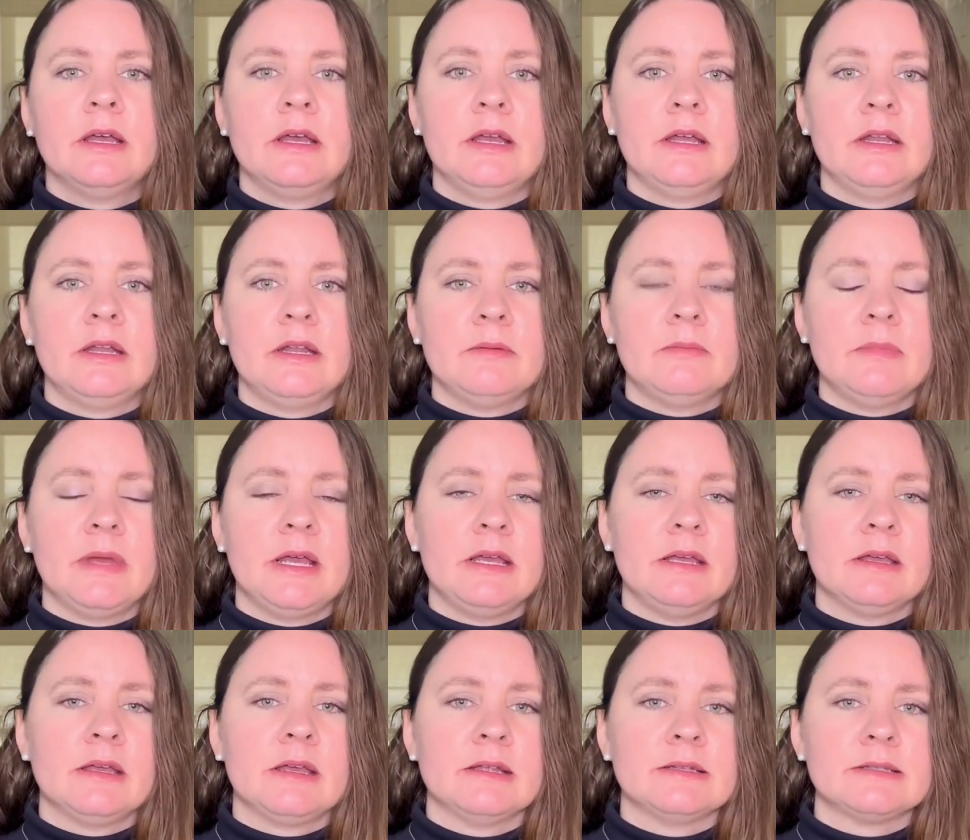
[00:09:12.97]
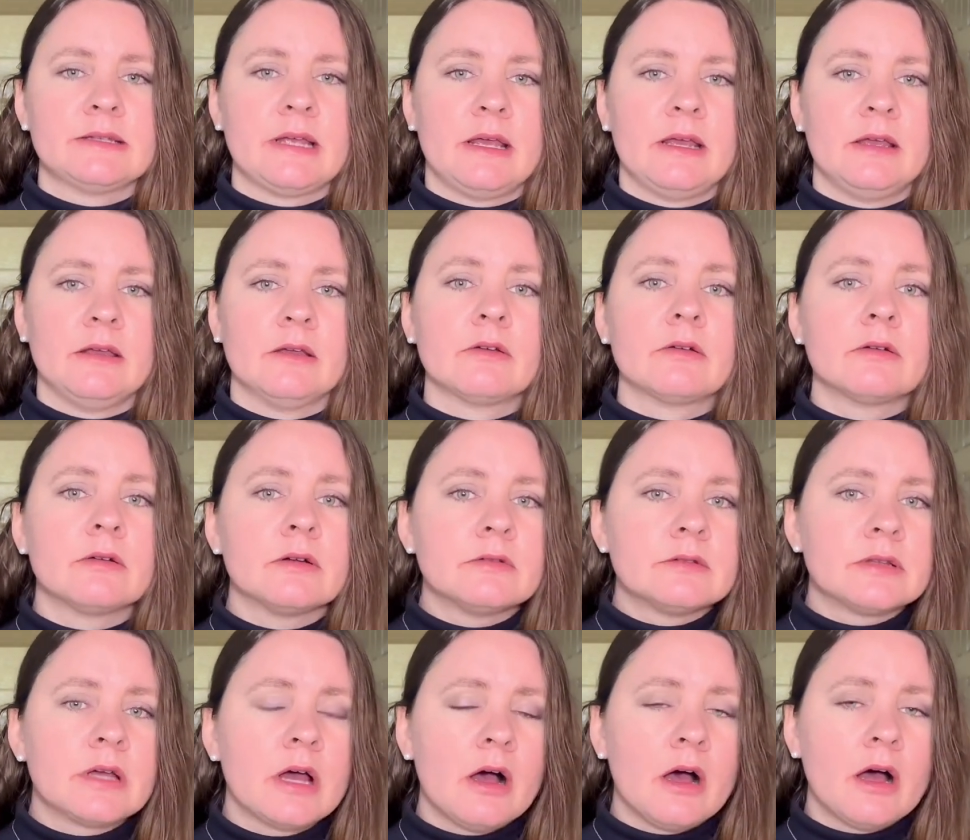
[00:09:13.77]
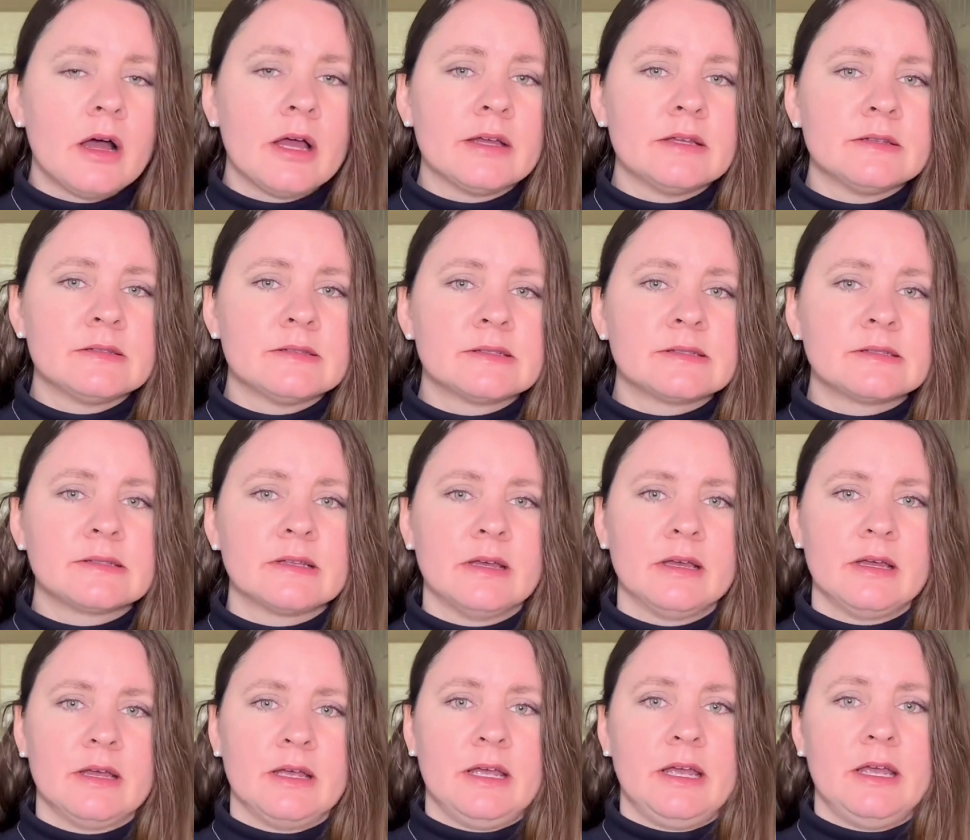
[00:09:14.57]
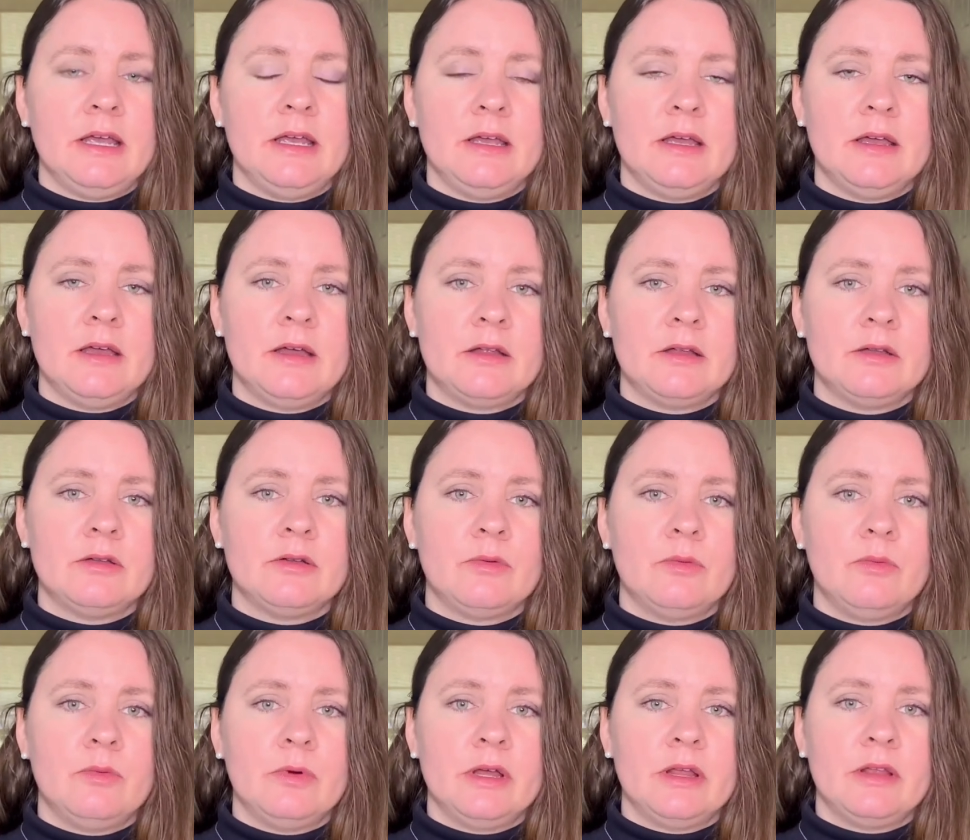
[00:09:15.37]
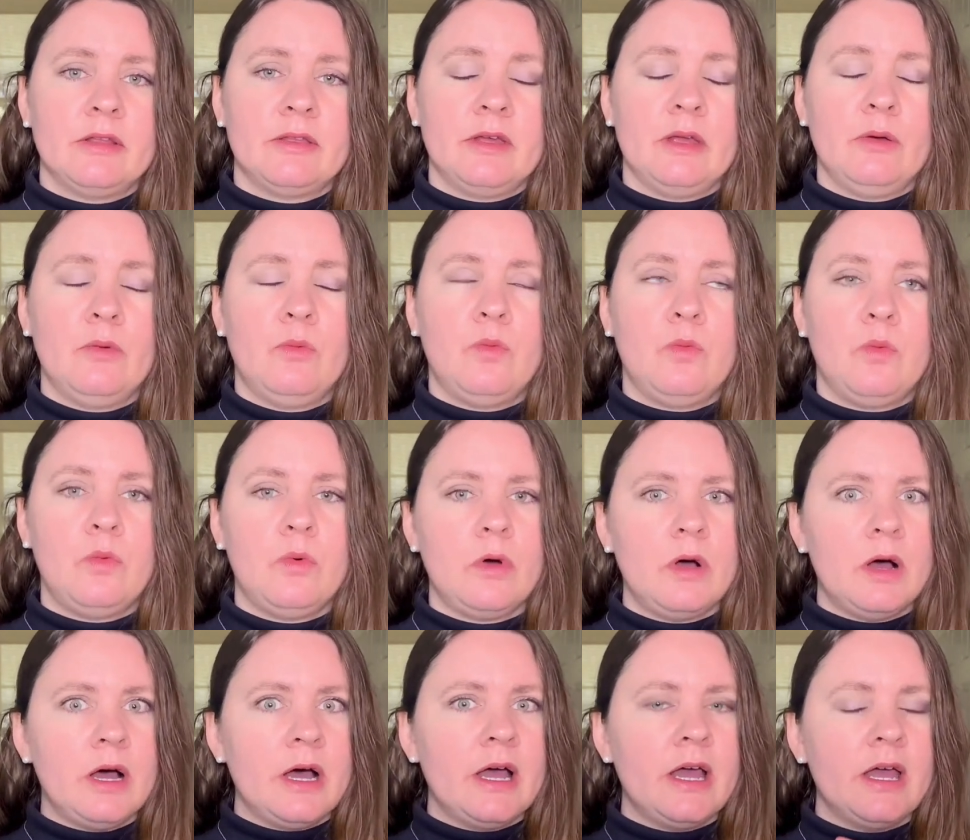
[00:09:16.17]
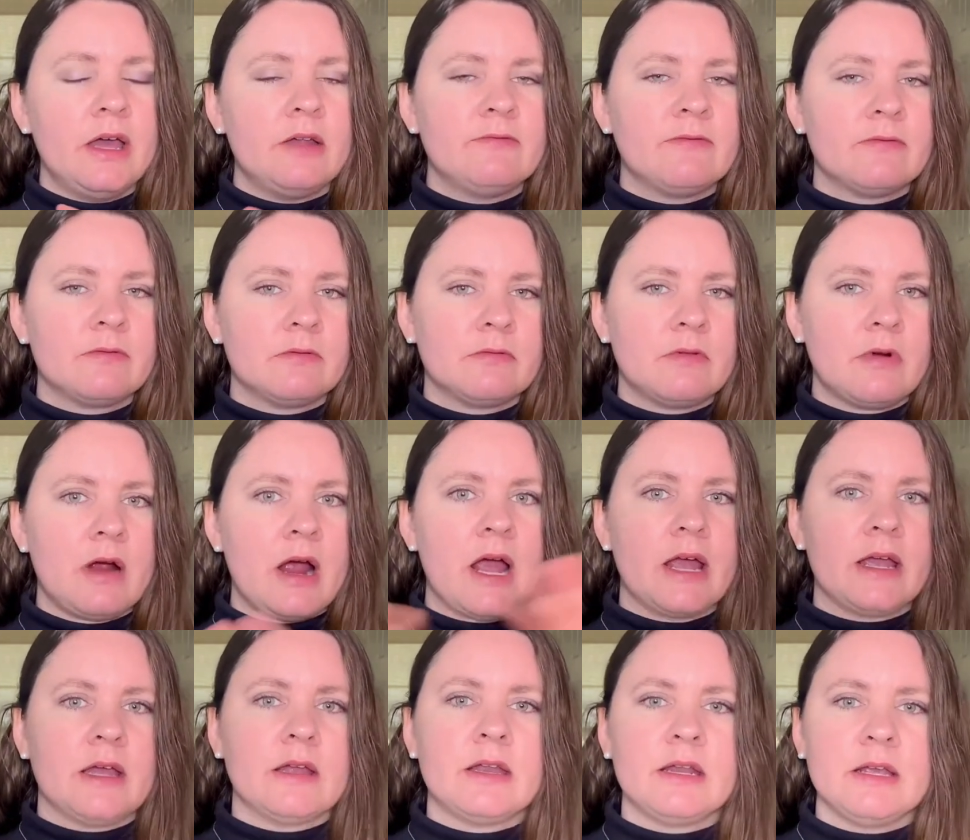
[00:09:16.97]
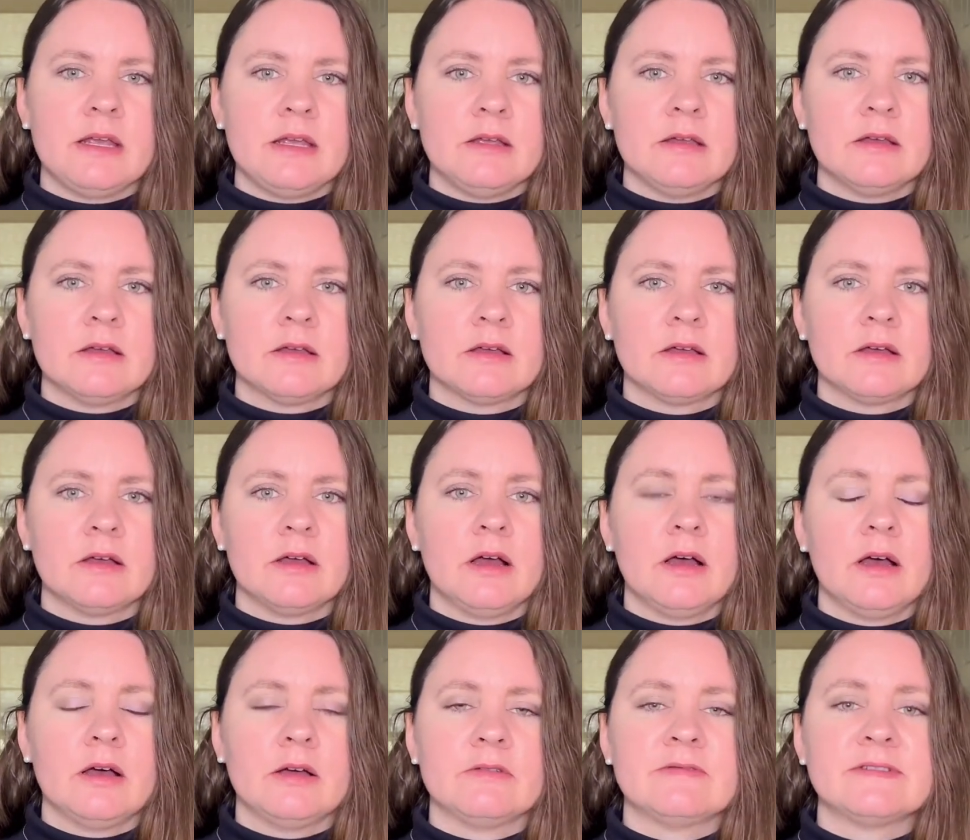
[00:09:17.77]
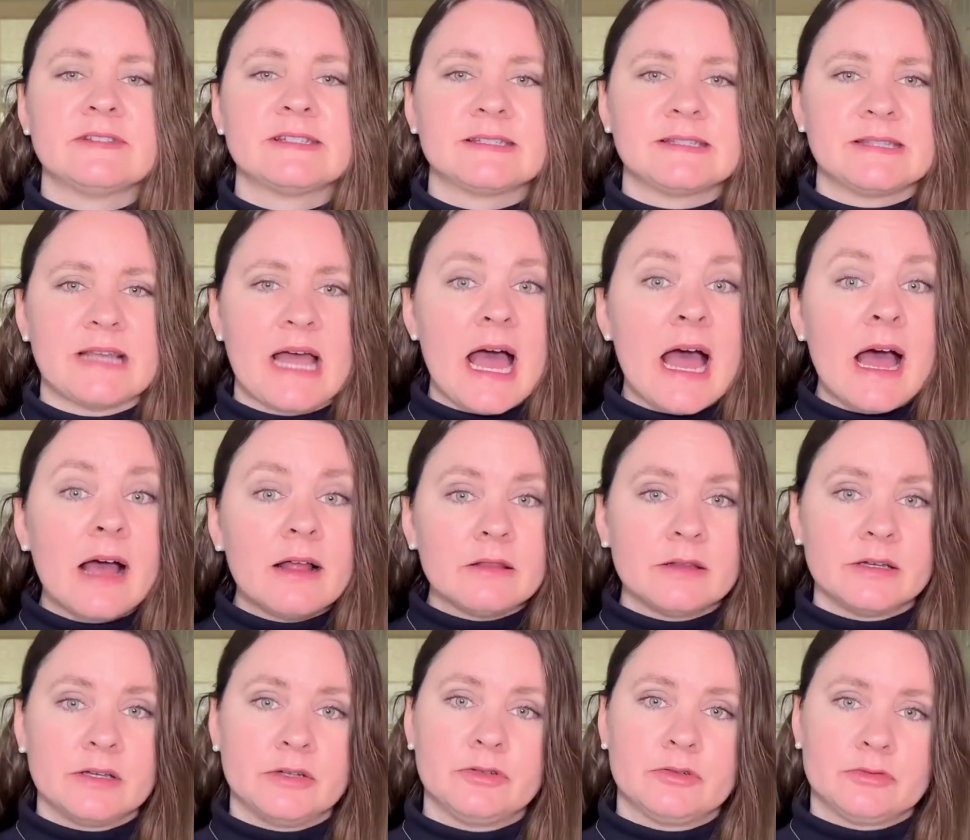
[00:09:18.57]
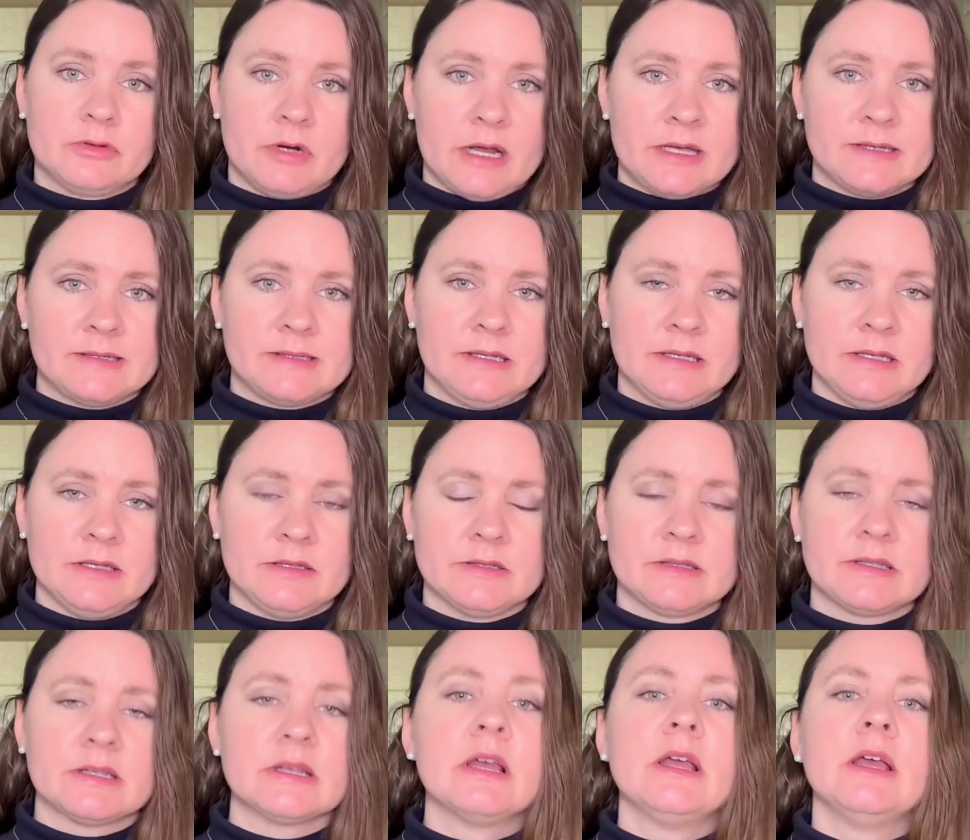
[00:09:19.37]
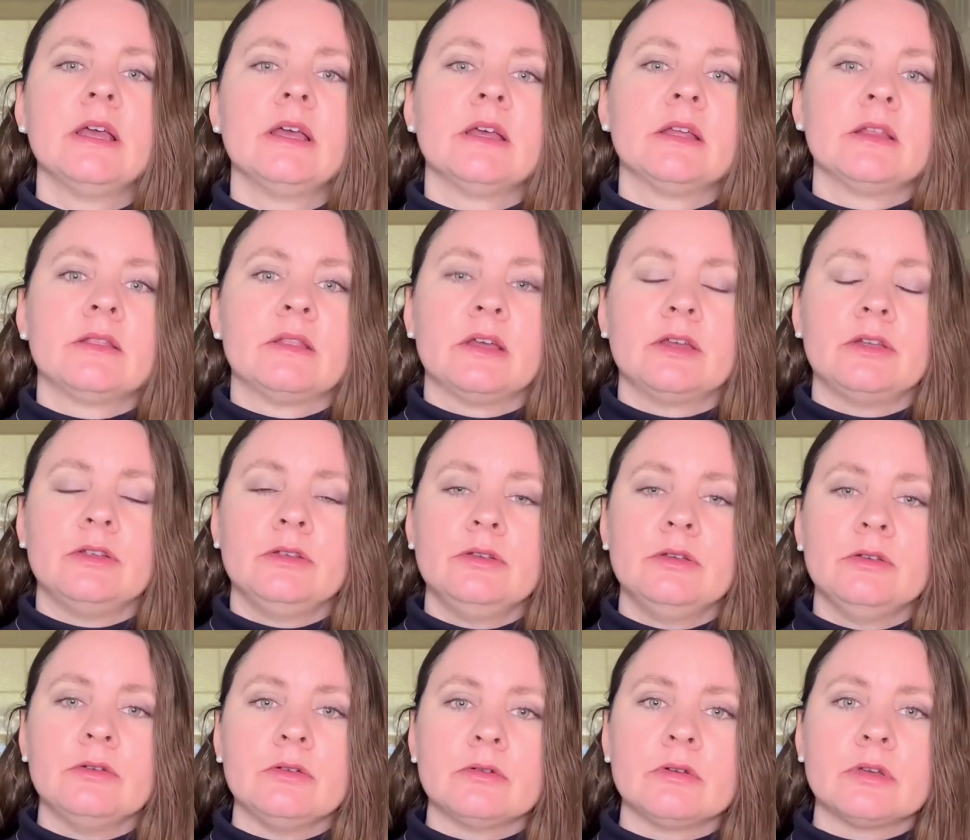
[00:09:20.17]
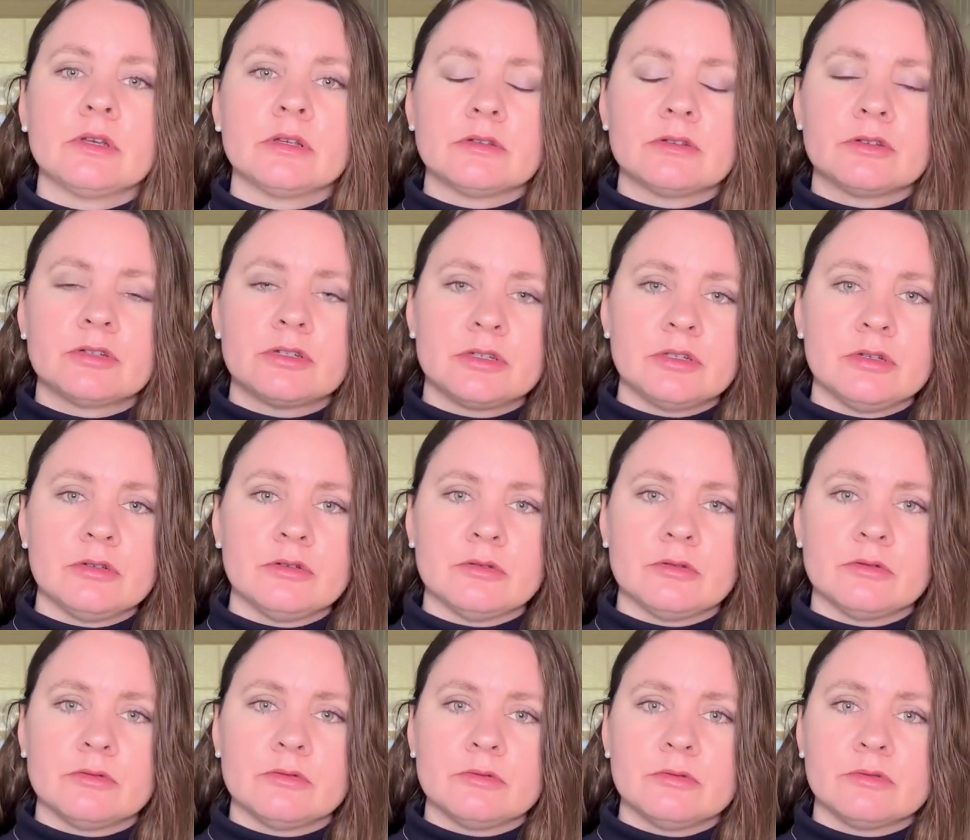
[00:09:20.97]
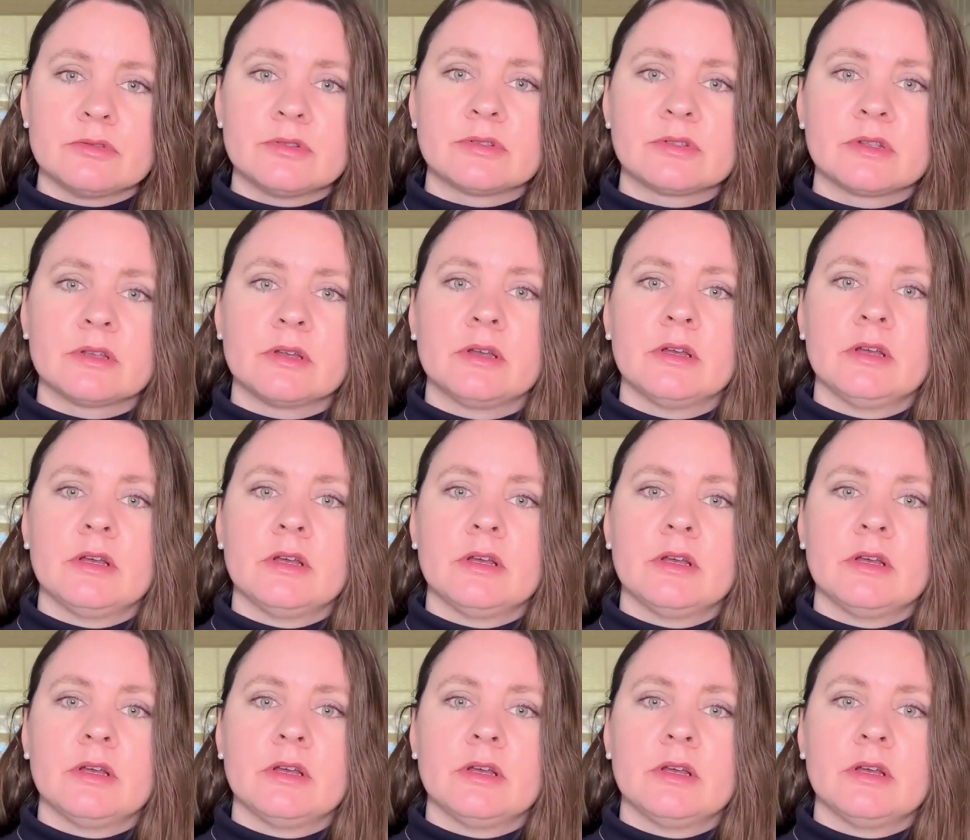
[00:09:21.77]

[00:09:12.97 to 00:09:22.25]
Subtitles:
and it may contain croutons, and with a wide variety of salad dressings that you can choose